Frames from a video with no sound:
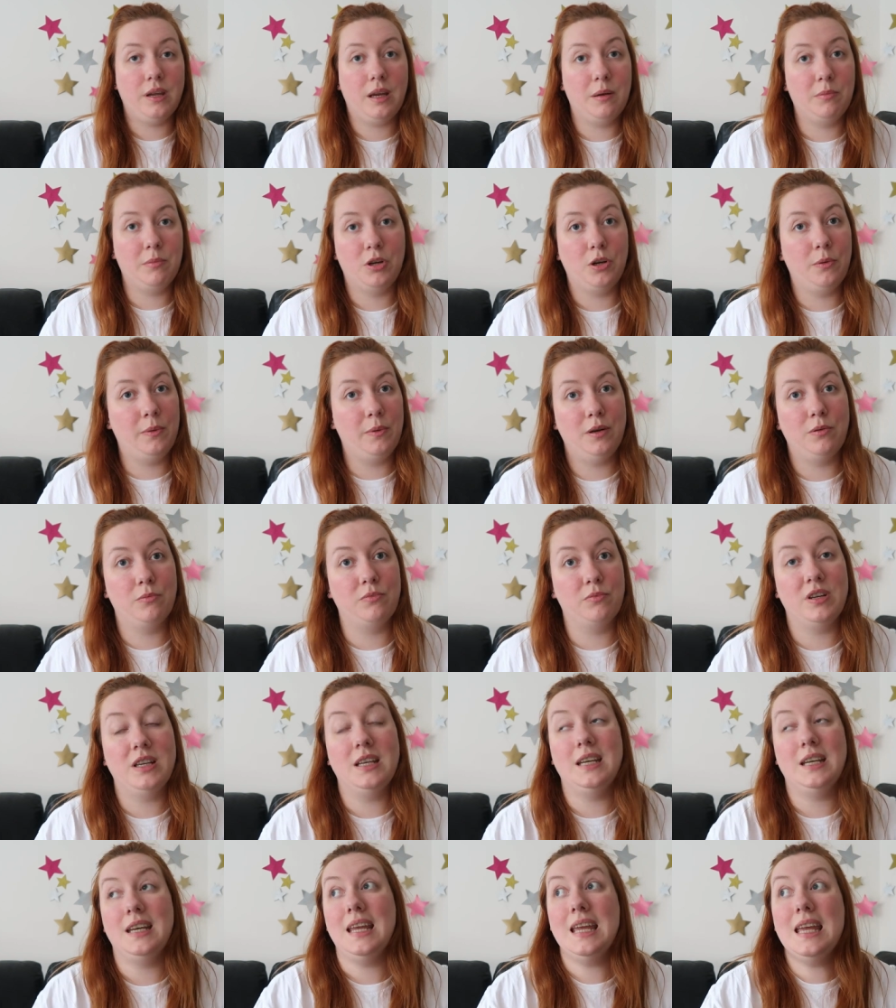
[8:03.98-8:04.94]
think I'm going to end up
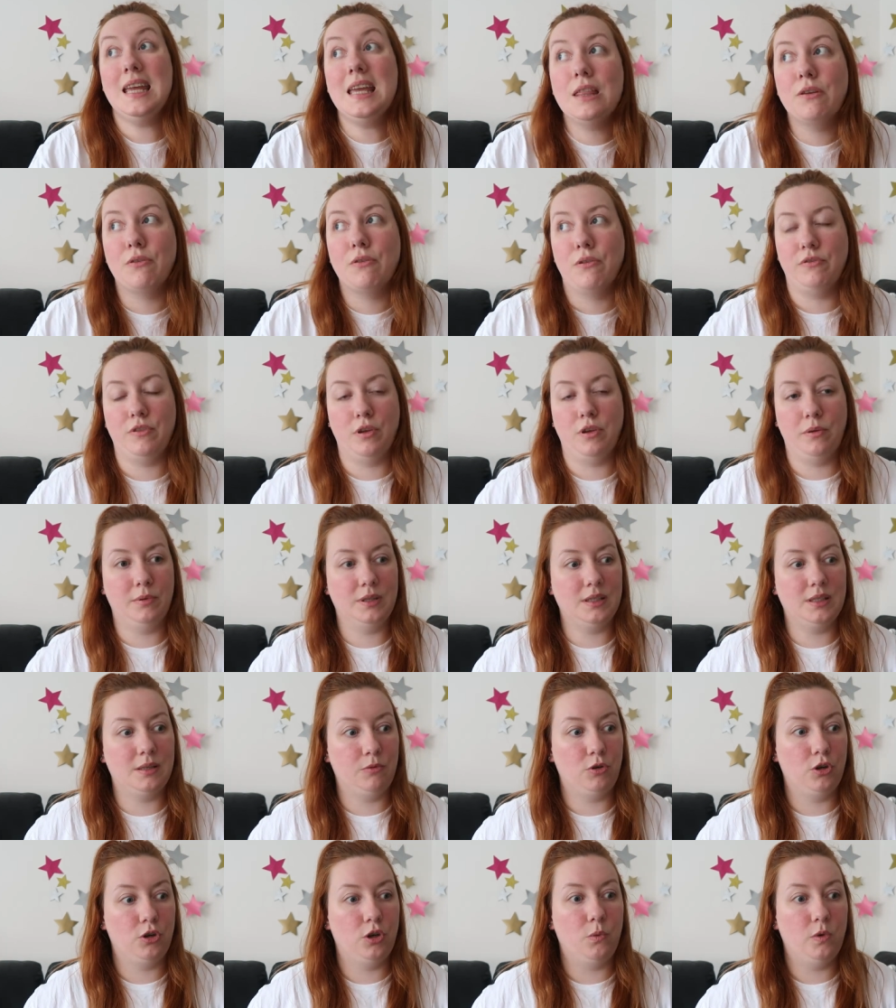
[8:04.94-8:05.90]
reading either of them
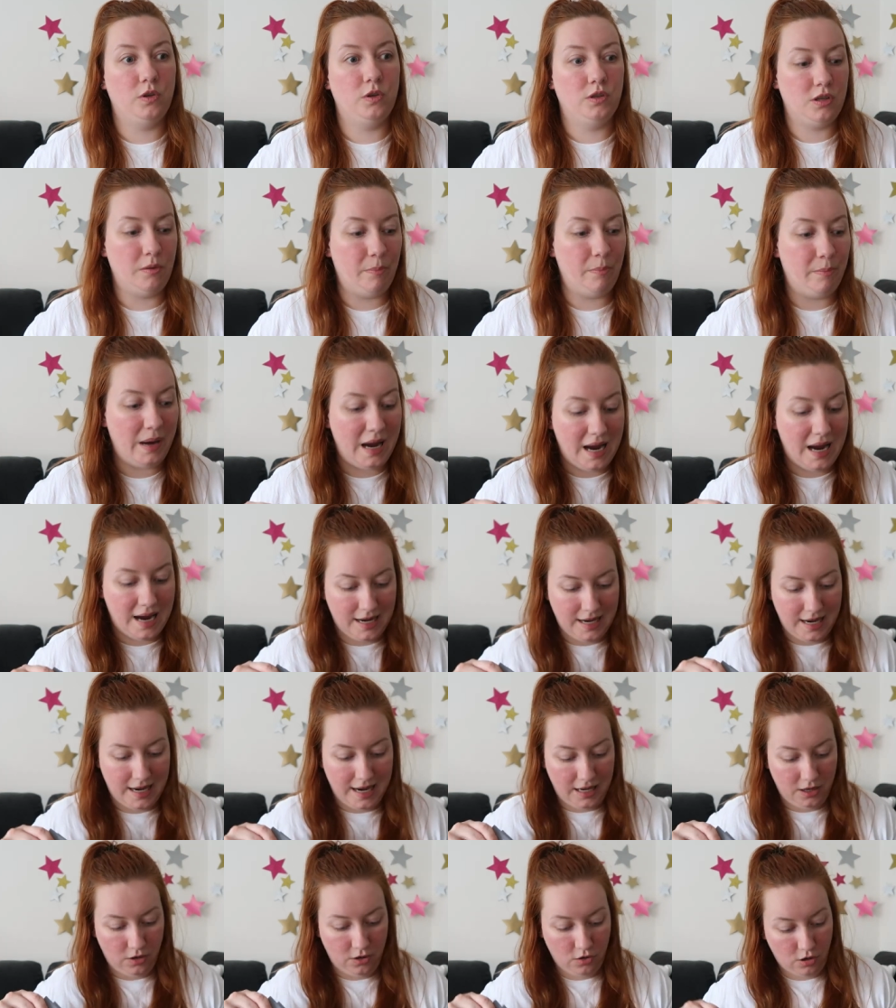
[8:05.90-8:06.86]
because I'm going to want to buy
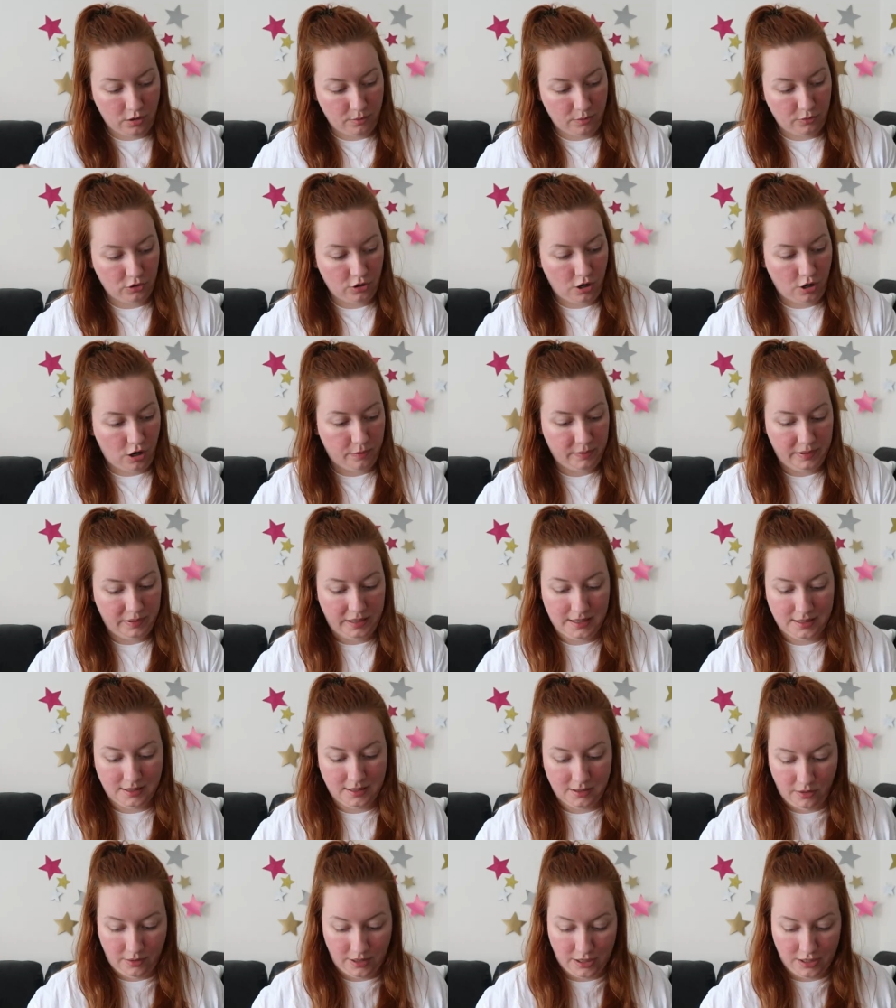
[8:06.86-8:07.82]
a normal
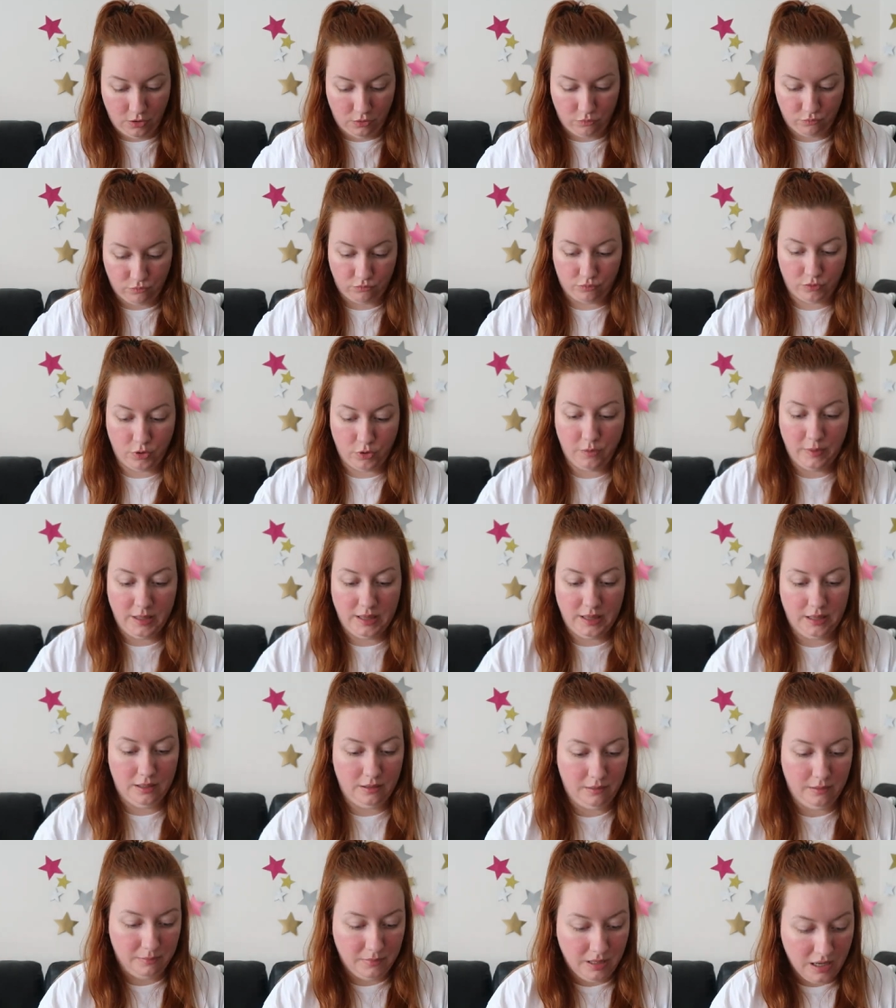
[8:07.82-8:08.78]
copy so I don't ruin
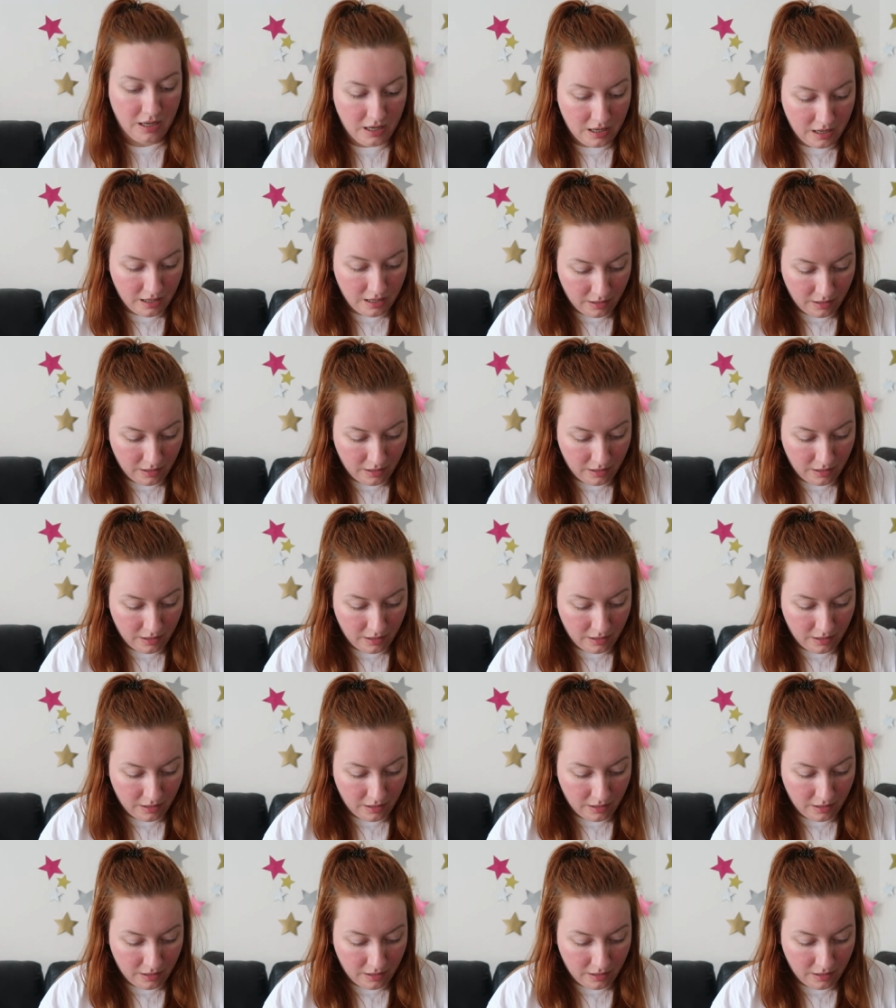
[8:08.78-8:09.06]
them.